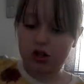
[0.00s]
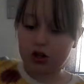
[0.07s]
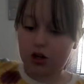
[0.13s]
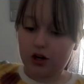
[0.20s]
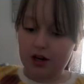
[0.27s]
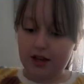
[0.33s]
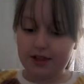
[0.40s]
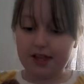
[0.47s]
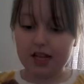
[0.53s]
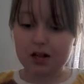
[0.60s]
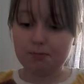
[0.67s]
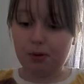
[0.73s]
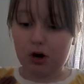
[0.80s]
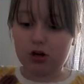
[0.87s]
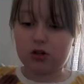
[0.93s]
So in
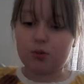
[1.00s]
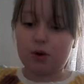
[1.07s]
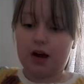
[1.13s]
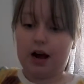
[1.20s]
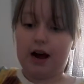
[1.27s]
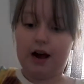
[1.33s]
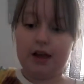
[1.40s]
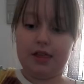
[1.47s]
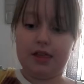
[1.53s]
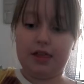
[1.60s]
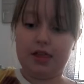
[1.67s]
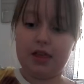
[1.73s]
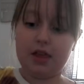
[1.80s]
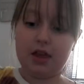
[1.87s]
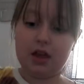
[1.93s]
this box we have
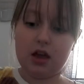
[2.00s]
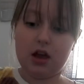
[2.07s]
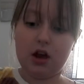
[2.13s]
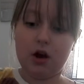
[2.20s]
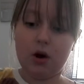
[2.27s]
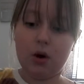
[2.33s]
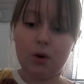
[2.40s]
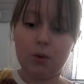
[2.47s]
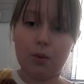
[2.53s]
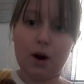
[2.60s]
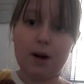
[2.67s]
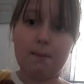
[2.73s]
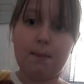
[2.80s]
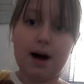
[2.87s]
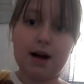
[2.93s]

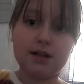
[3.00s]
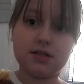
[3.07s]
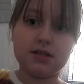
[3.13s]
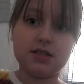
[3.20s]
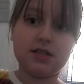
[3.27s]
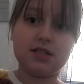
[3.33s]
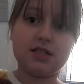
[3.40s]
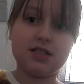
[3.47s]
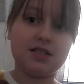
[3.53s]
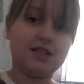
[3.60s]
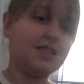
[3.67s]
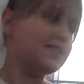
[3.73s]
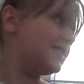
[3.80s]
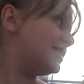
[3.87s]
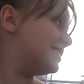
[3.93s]
white bands.
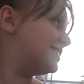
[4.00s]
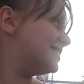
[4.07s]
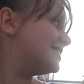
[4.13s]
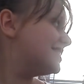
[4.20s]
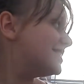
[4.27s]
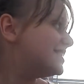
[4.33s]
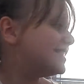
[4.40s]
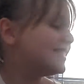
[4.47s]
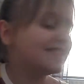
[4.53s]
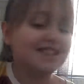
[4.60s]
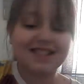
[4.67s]
Yeah.